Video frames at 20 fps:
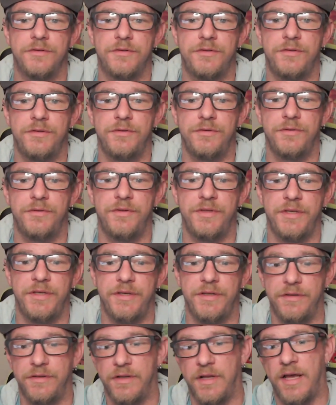to
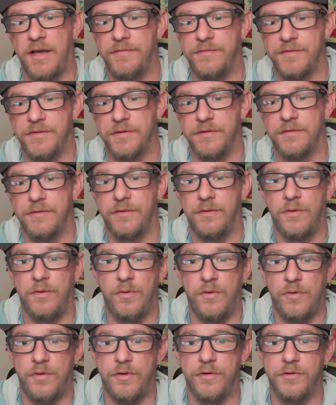the left
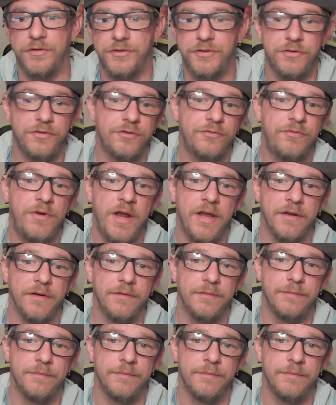or to the right.